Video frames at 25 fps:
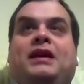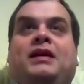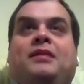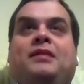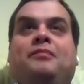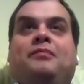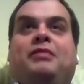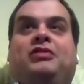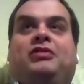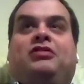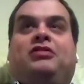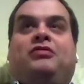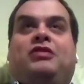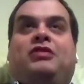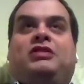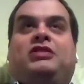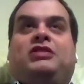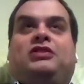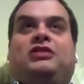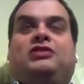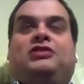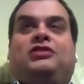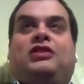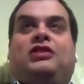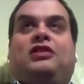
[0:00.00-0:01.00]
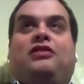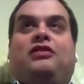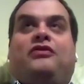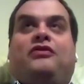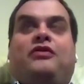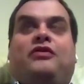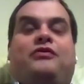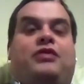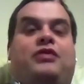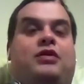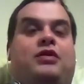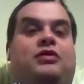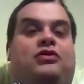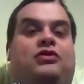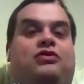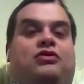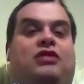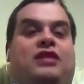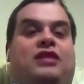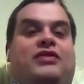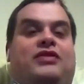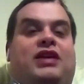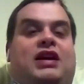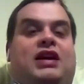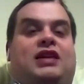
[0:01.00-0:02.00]
Mr. Richardson often viewers
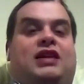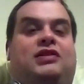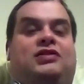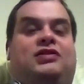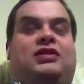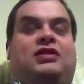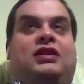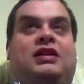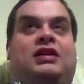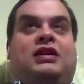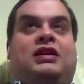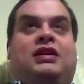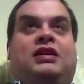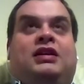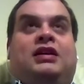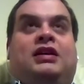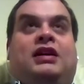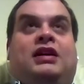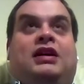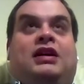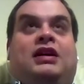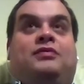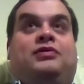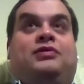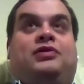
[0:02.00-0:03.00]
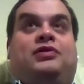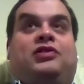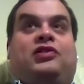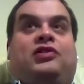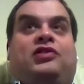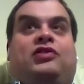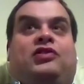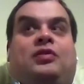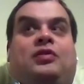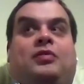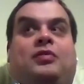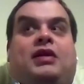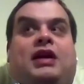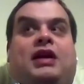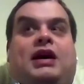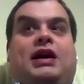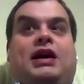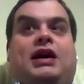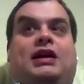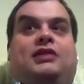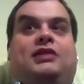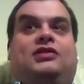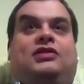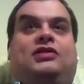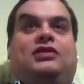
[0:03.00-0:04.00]
driving his
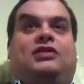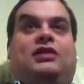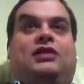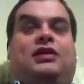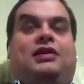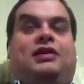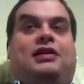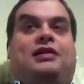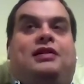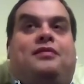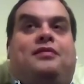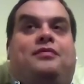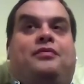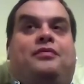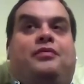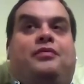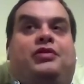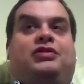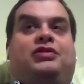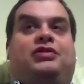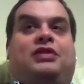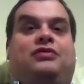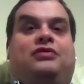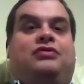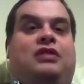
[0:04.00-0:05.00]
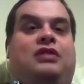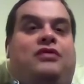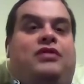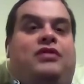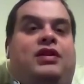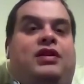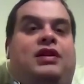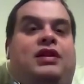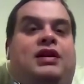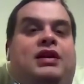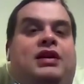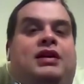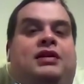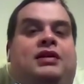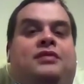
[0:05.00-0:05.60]
Tomcat, which I've driven.